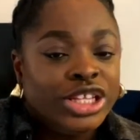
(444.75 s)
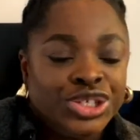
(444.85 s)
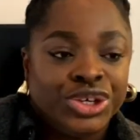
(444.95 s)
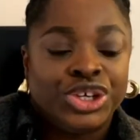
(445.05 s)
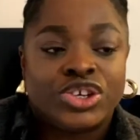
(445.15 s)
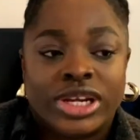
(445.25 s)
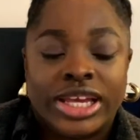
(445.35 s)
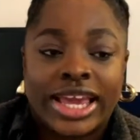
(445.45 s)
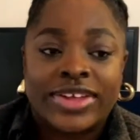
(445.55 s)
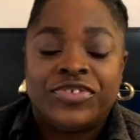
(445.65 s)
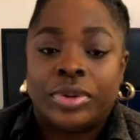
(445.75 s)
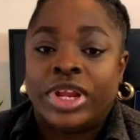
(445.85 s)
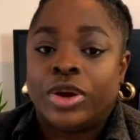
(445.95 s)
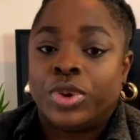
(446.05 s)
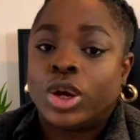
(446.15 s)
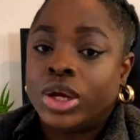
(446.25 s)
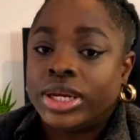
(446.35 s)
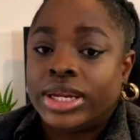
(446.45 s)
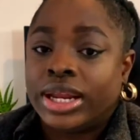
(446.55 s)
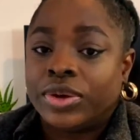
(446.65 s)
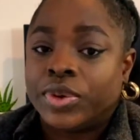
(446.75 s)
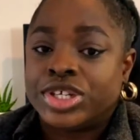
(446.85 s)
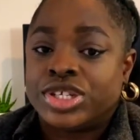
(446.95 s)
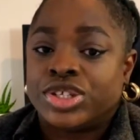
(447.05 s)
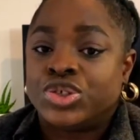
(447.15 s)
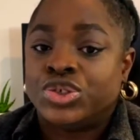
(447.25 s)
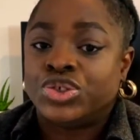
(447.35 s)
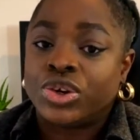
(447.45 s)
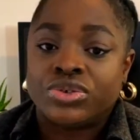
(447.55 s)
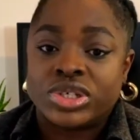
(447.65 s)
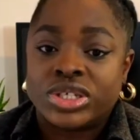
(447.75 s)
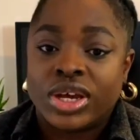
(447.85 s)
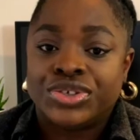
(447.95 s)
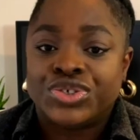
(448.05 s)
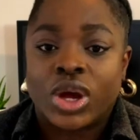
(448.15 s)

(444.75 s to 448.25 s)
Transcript: to usually get familiar with coding languages is to do your research.